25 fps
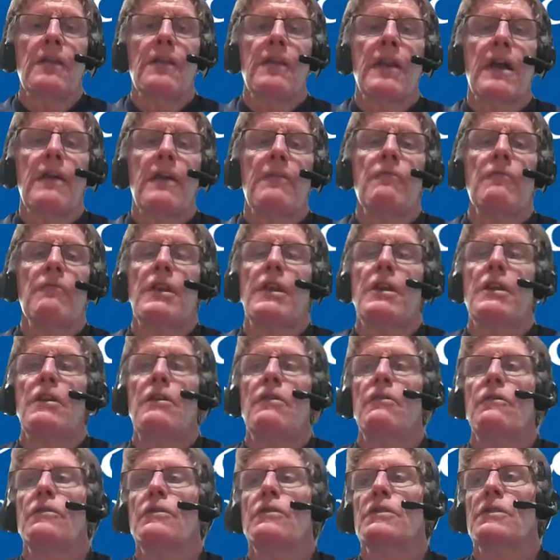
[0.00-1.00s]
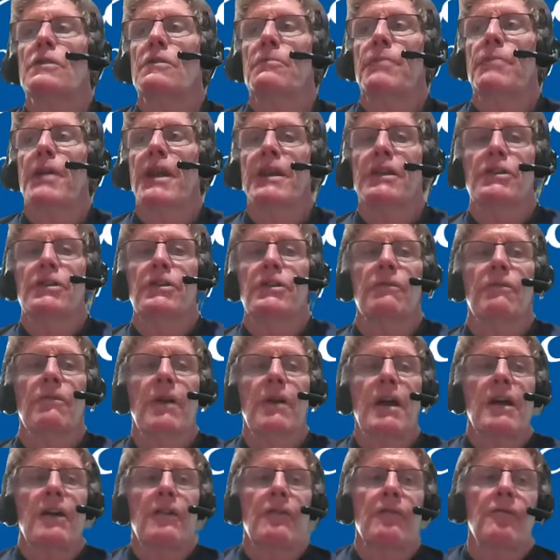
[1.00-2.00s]
that we use the
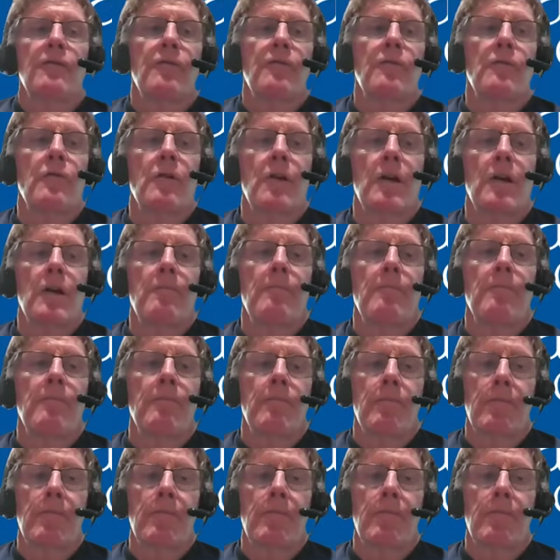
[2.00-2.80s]
patient record for.